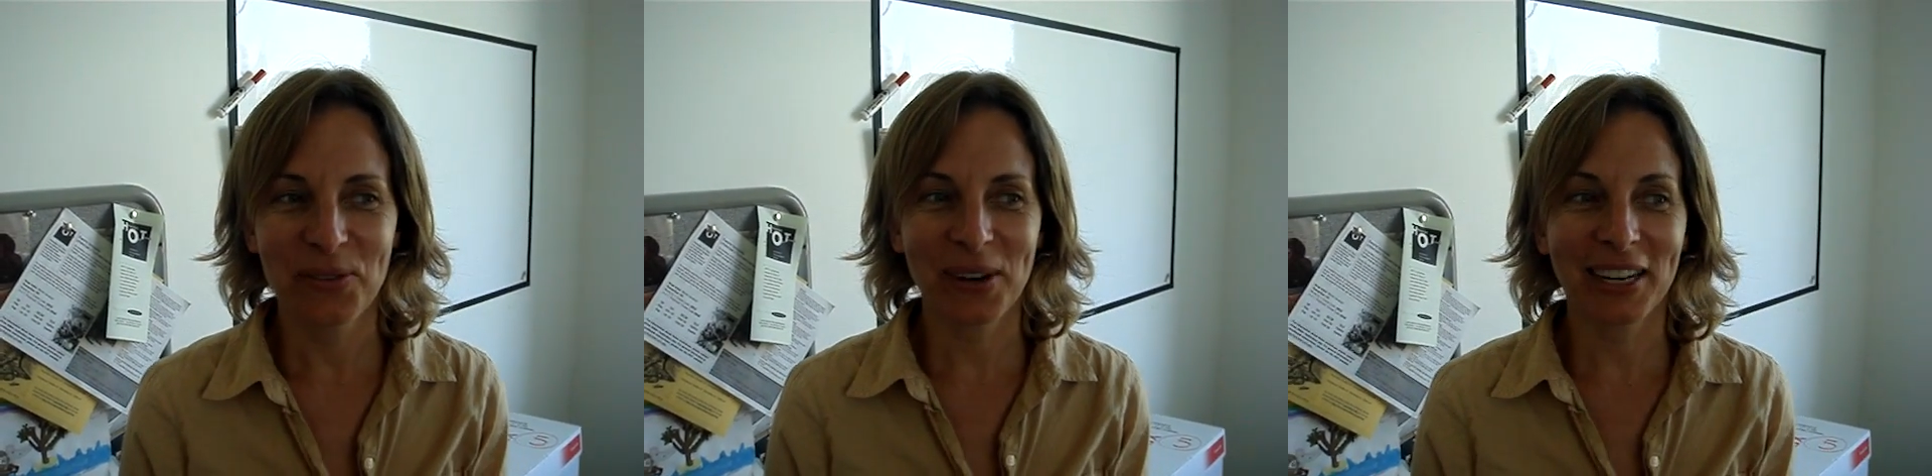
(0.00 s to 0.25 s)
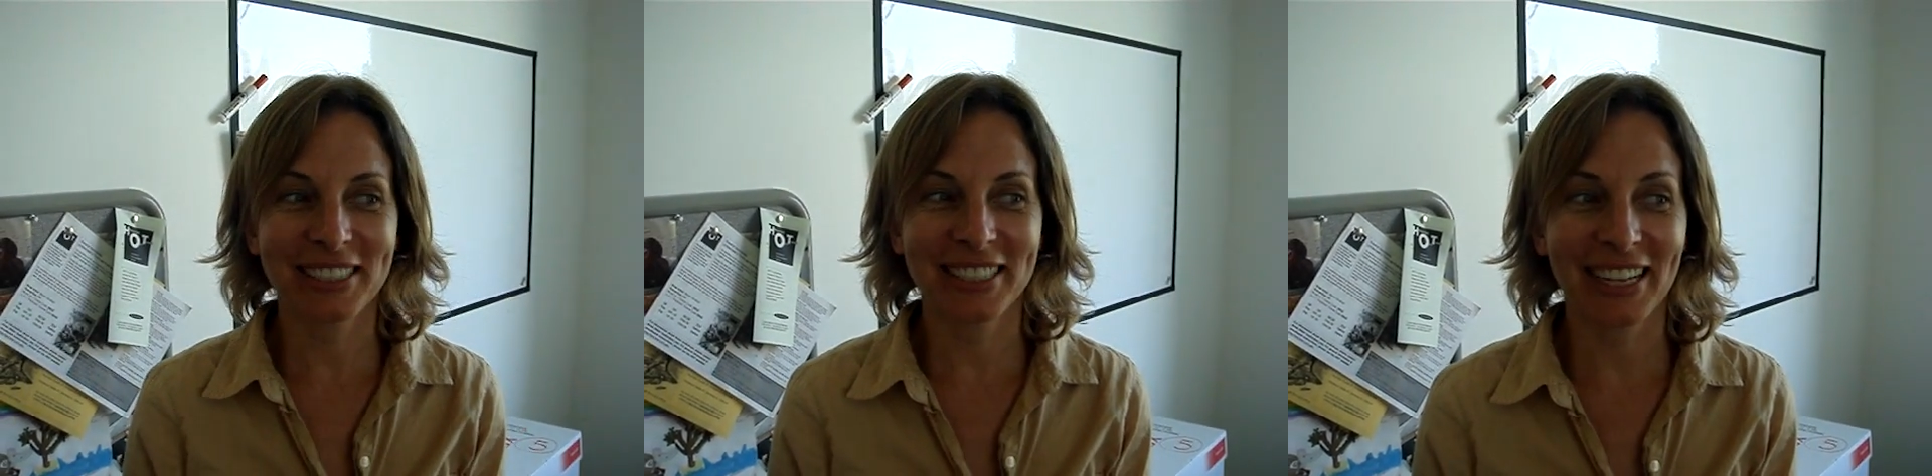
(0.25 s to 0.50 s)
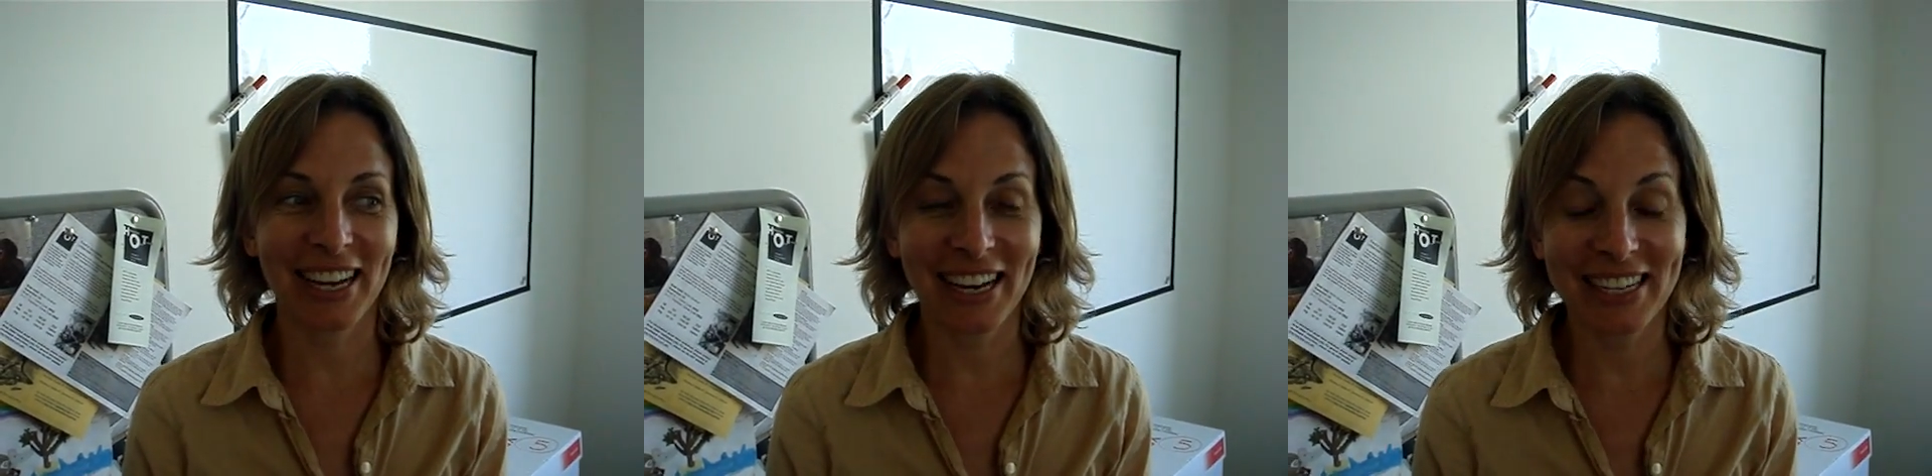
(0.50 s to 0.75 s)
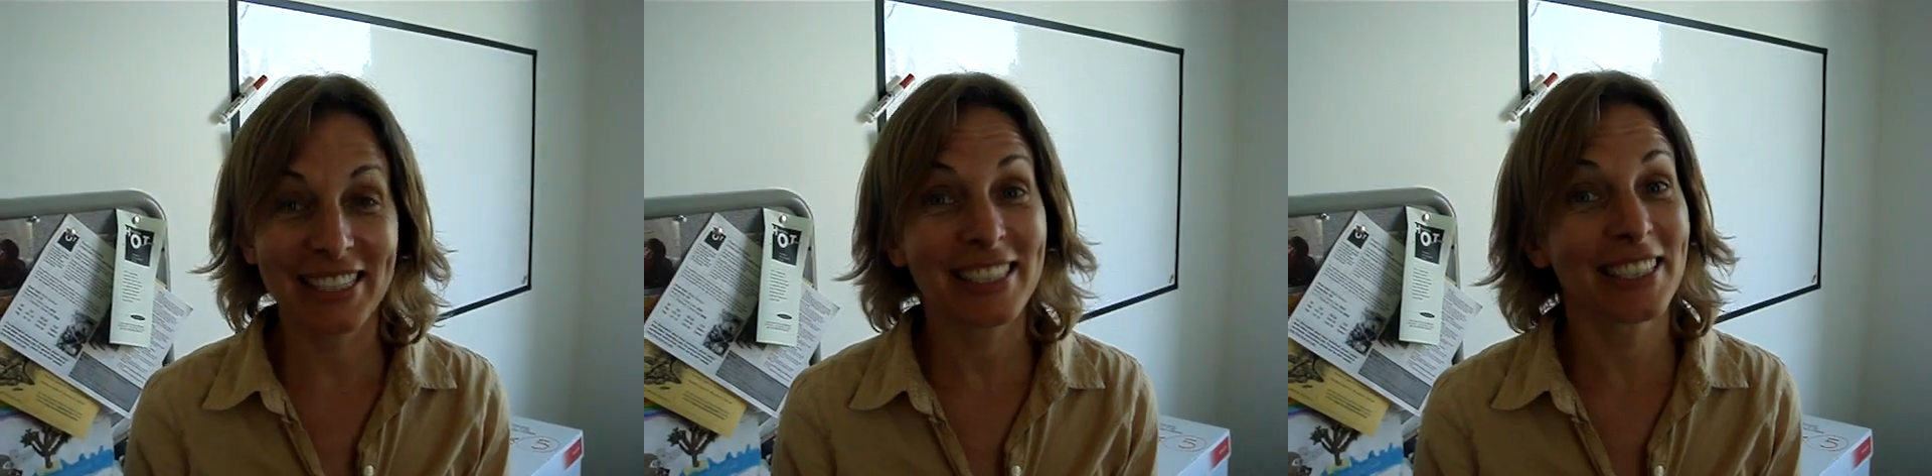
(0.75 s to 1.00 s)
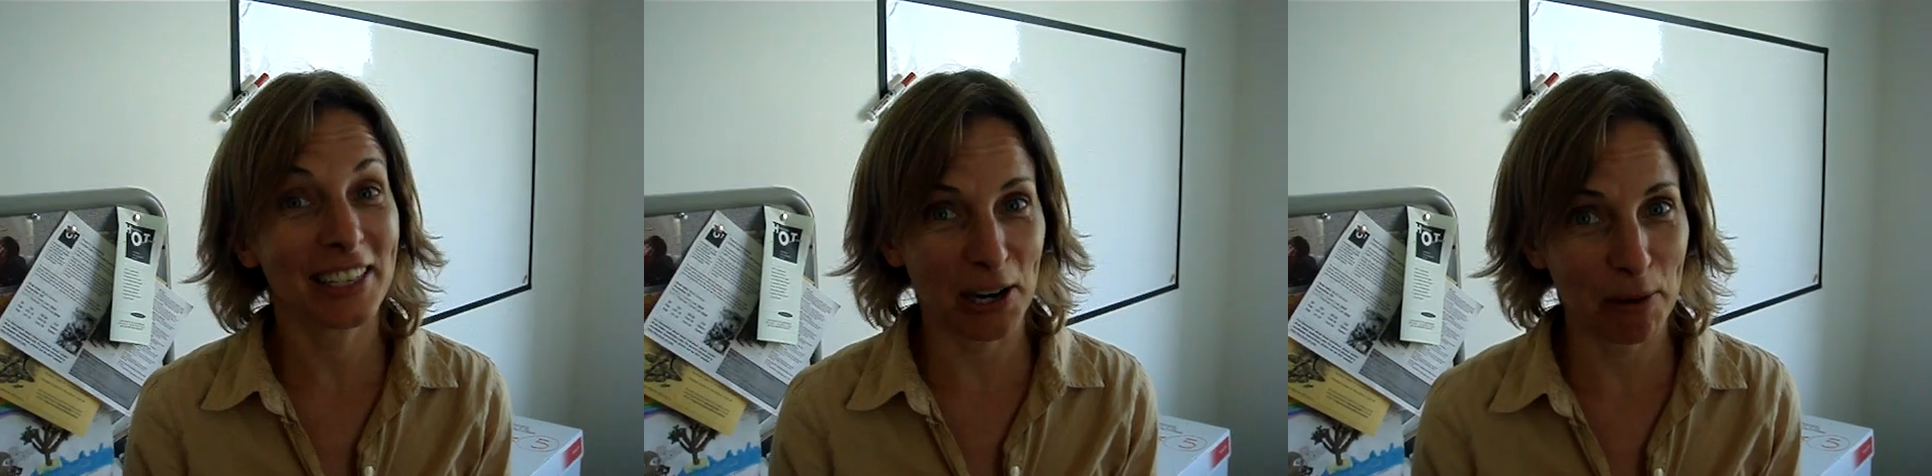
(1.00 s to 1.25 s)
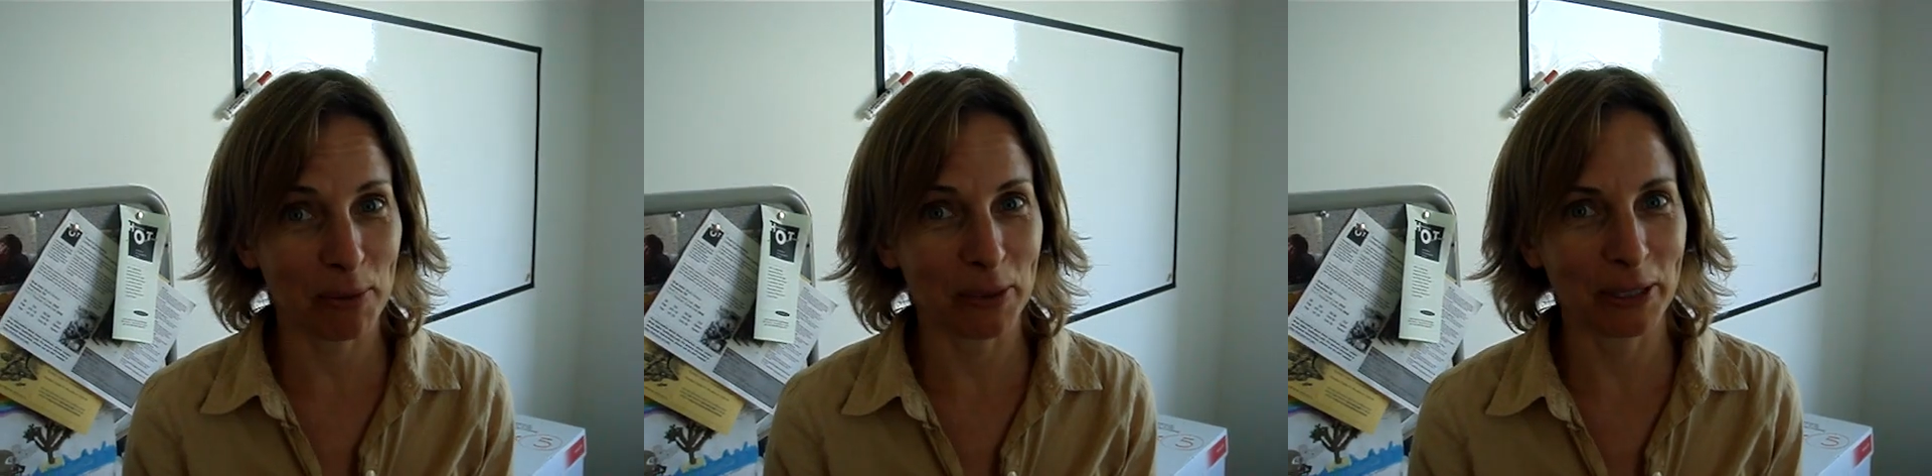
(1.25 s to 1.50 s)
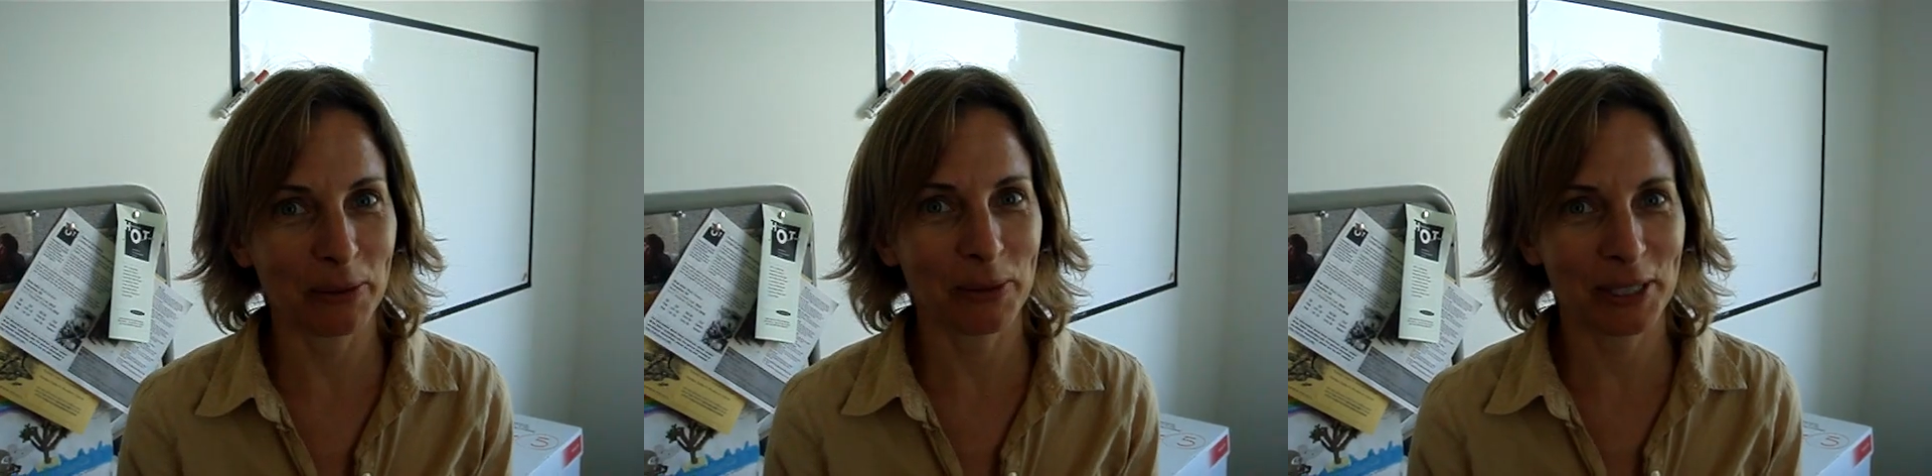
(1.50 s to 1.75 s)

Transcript: Well, today I didn't carpool,